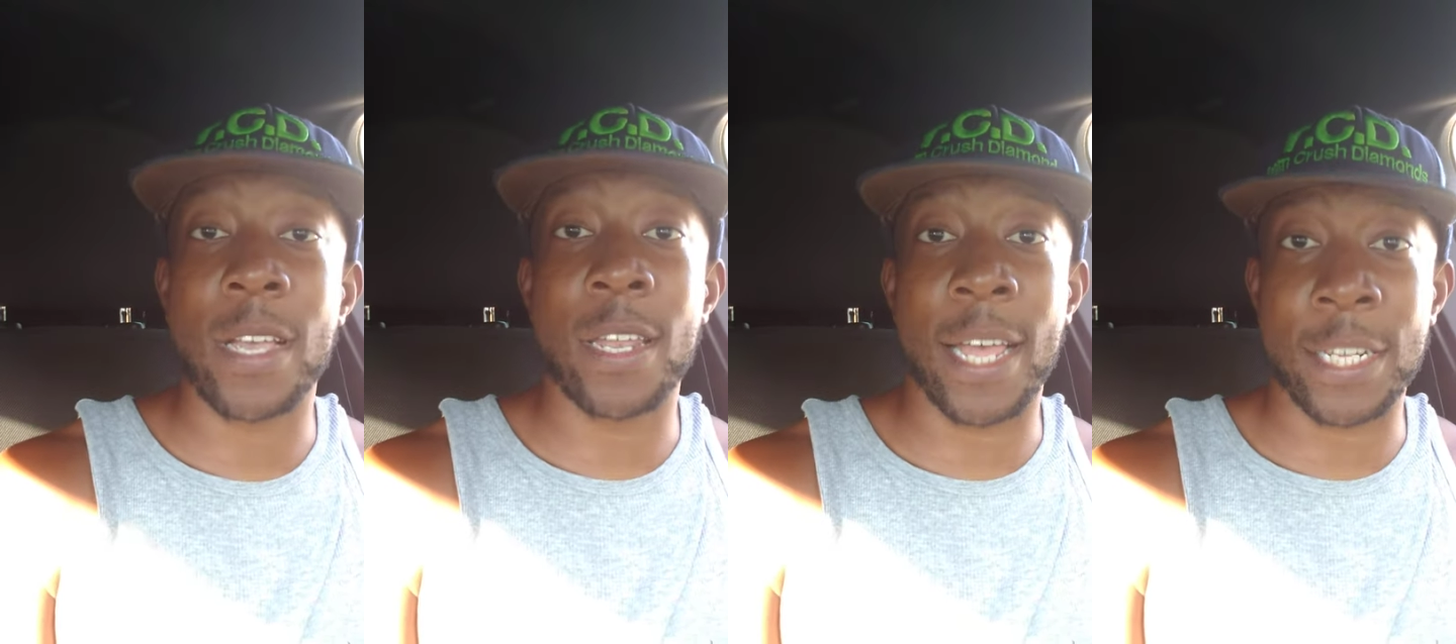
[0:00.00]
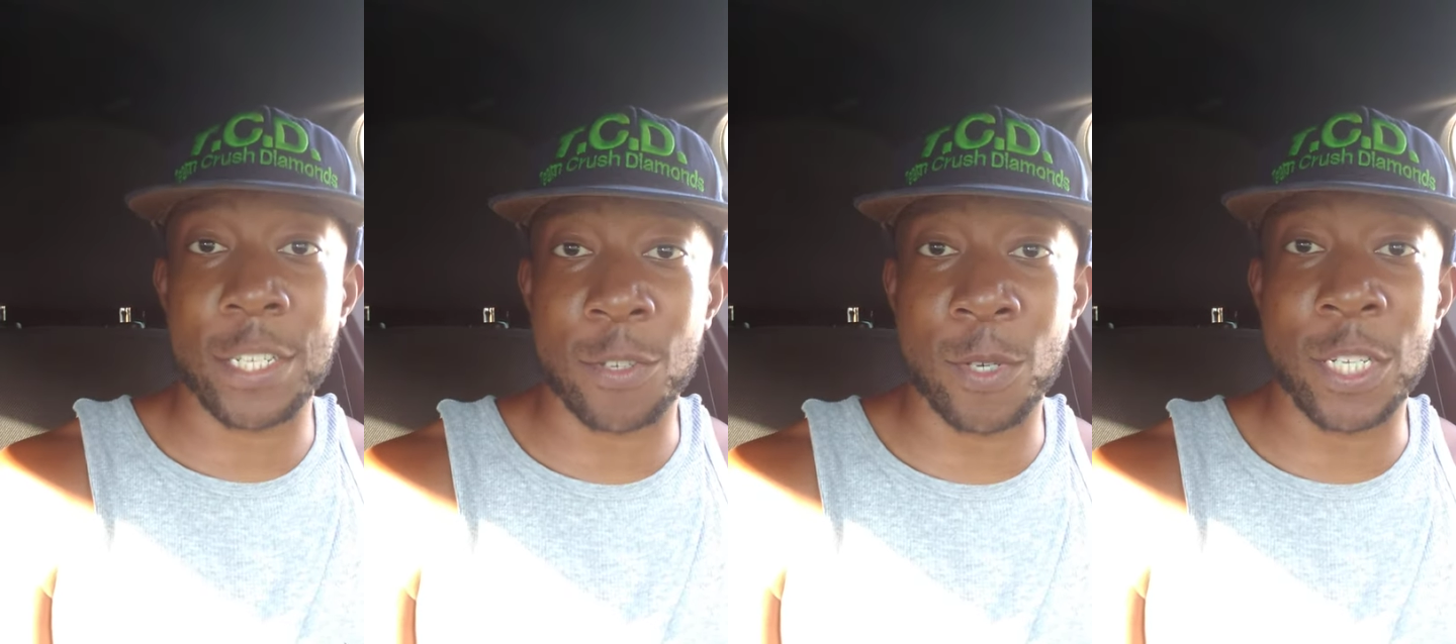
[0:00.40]
And
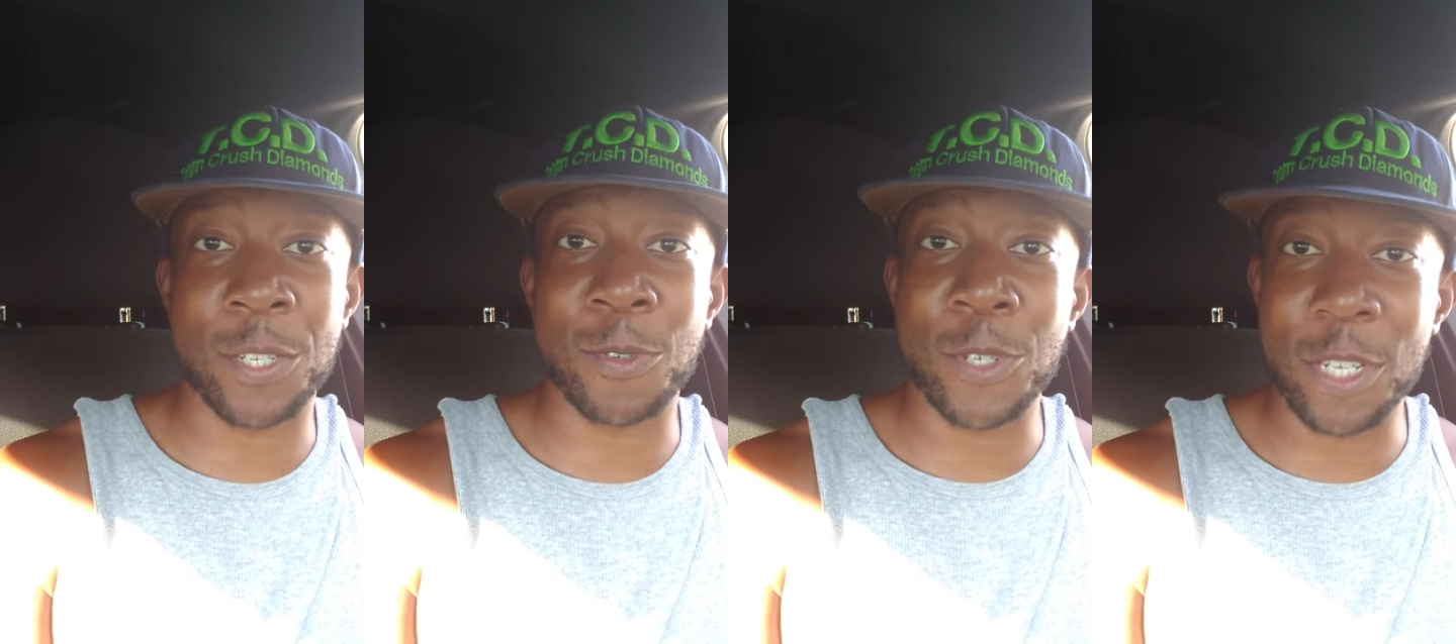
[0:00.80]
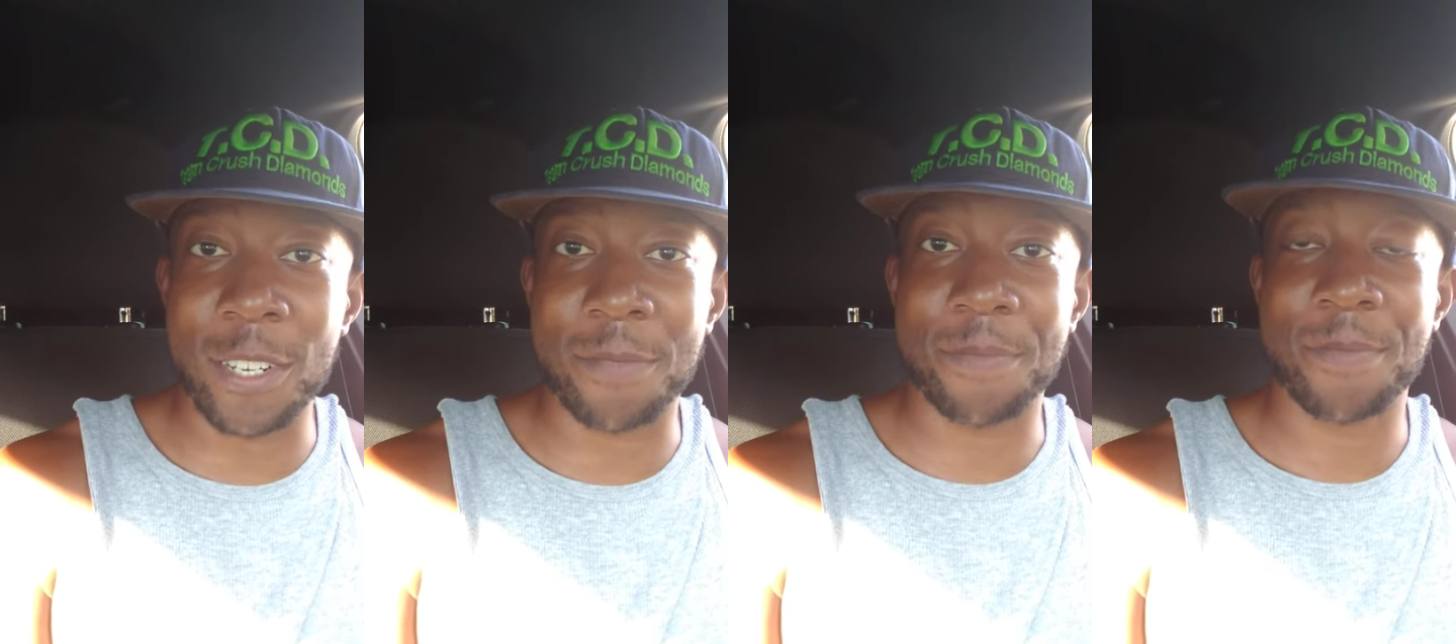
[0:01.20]
that's the reason you
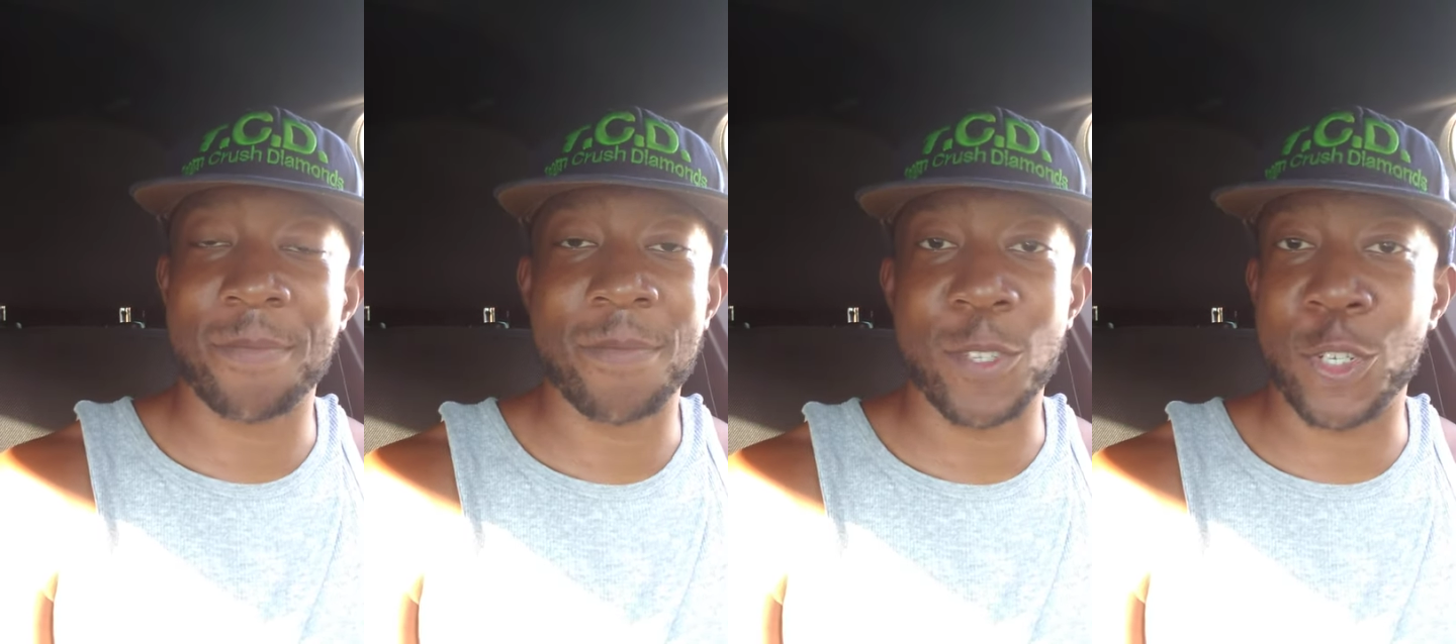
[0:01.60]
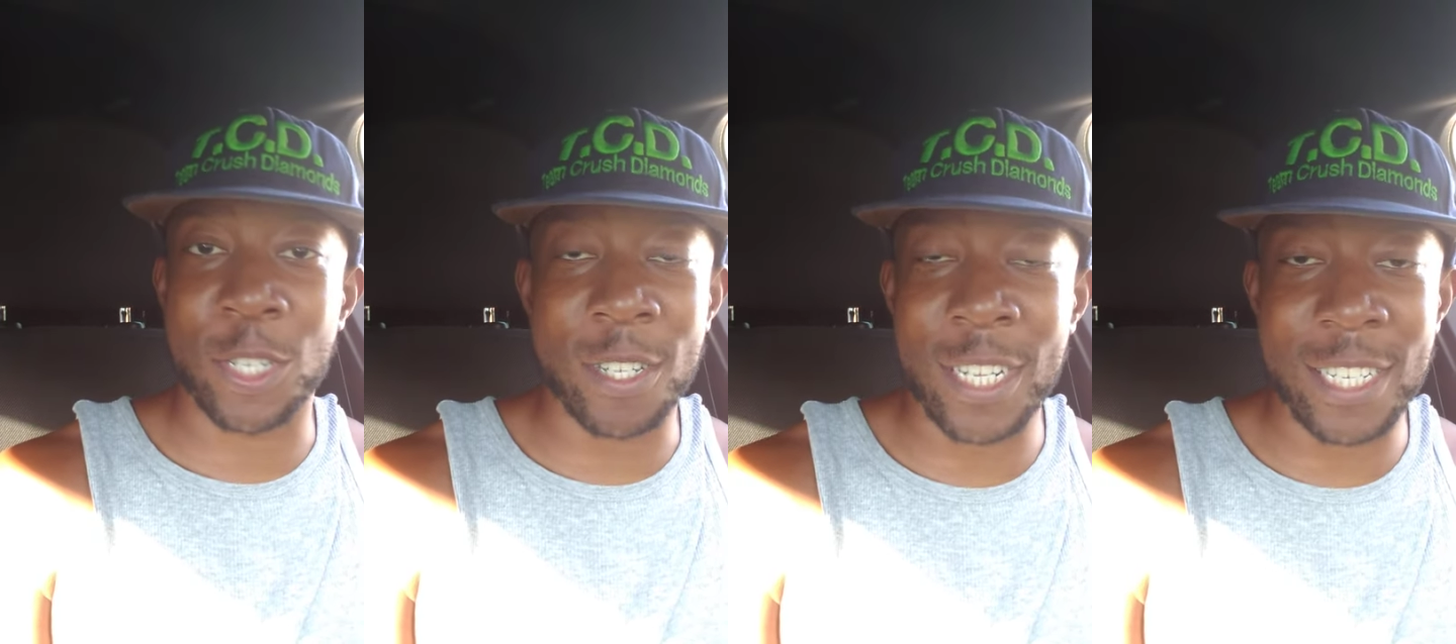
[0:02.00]
shouldn't. You
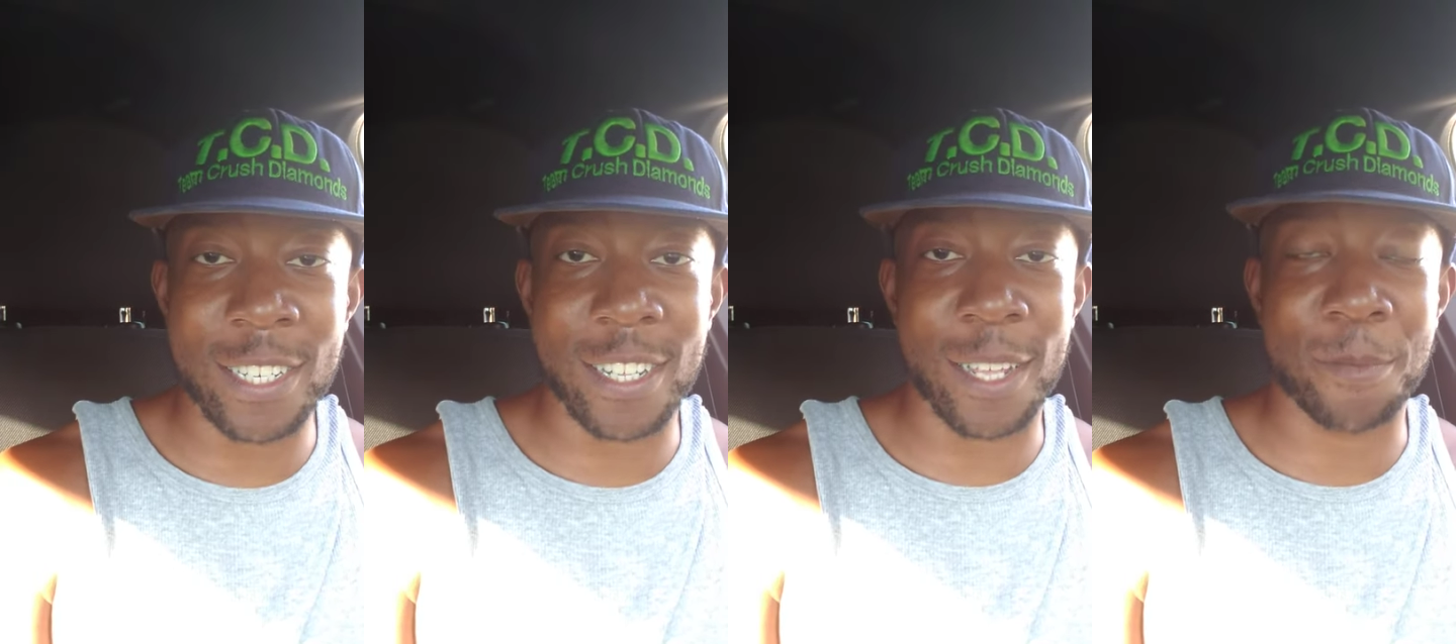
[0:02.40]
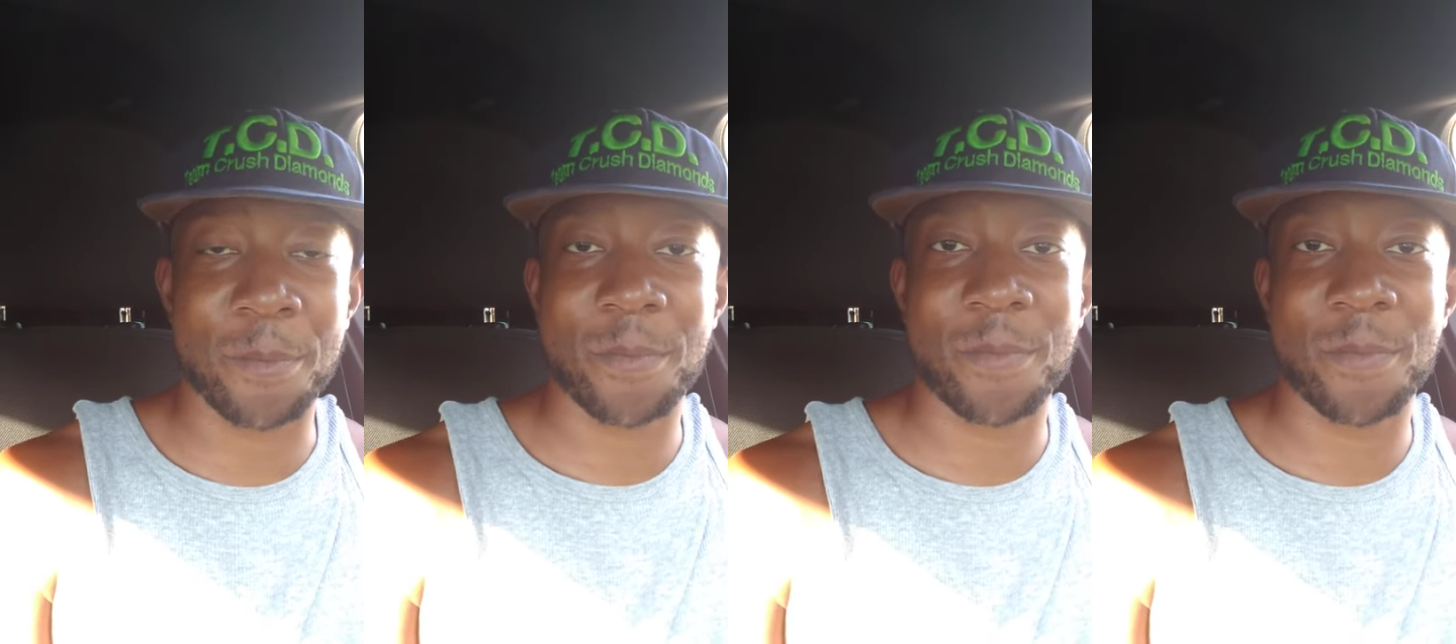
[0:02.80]
shouldn't listen to them.